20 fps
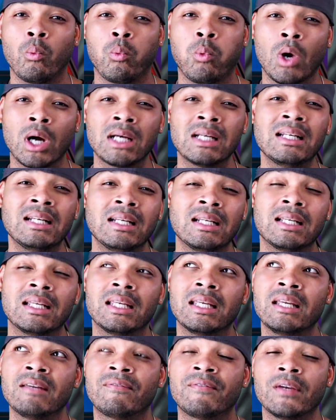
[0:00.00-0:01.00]
what
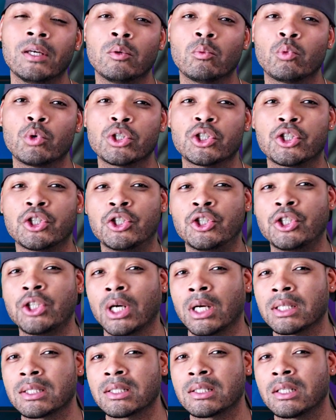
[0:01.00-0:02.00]
if it was
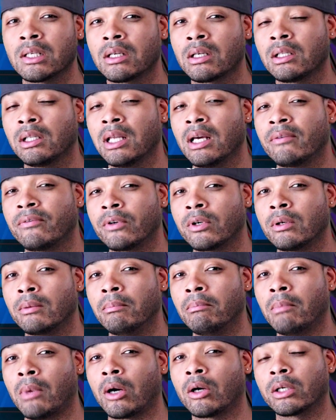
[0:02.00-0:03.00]
just clever
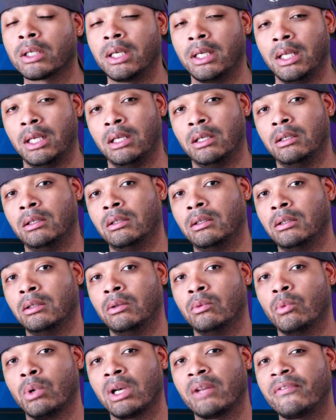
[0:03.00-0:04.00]
marketing?
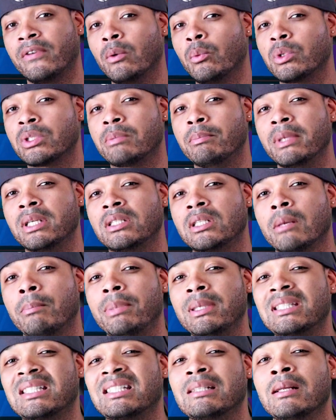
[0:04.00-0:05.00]
What if it was meant to
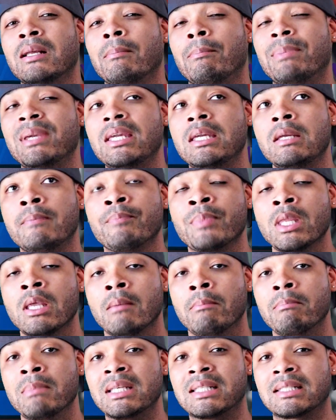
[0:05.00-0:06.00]
be
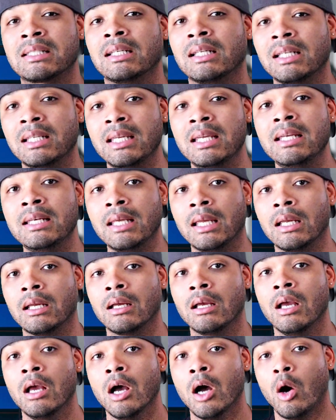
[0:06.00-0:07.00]
misleading,
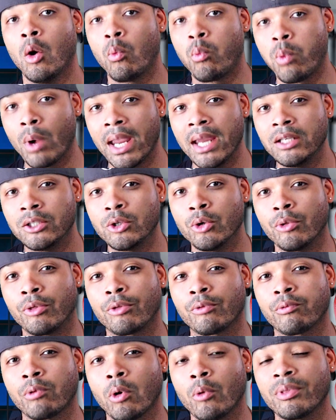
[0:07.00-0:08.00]
a way to
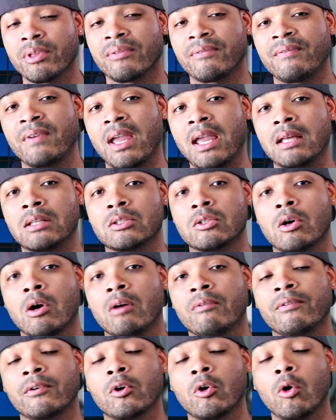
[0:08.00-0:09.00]
throw the fans
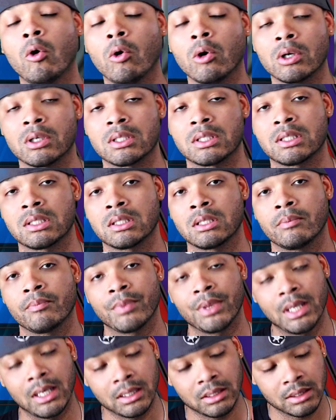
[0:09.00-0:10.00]
off course?
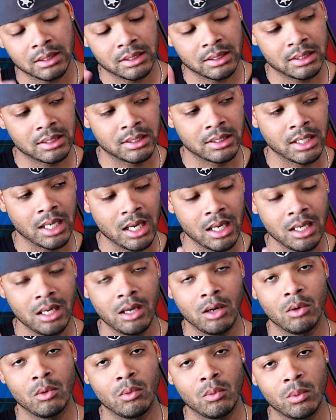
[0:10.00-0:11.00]
Now, stay
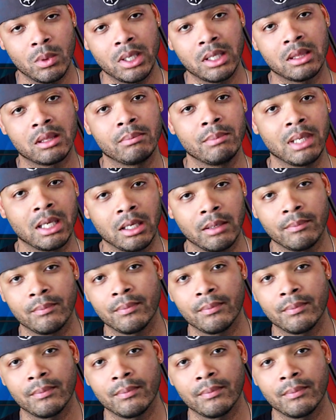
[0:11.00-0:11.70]
with me.